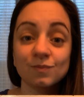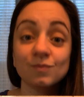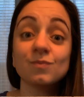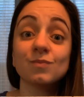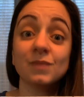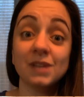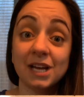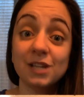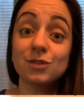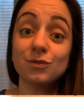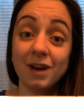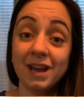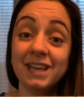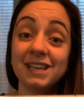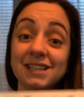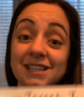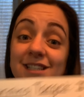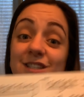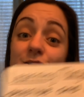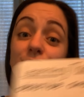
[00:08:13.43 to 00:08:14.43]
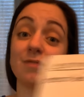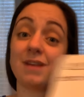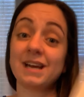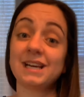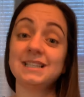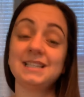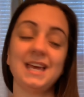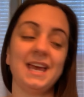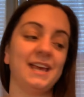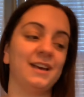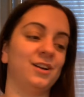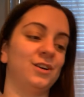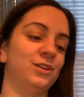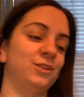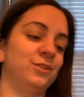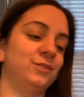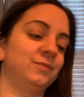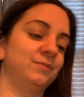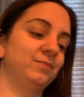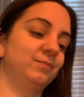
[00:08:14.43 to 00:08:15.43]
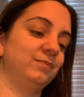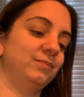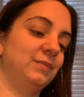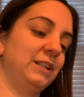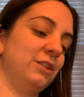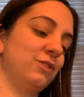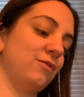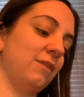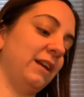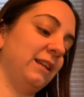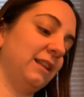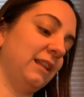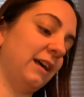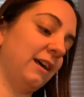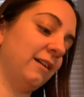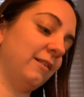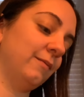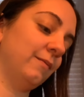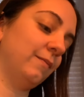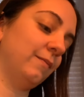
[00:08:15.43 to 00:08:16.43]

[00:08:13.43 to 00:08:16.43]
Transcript: That's right, it's a rectangle. Let's write that.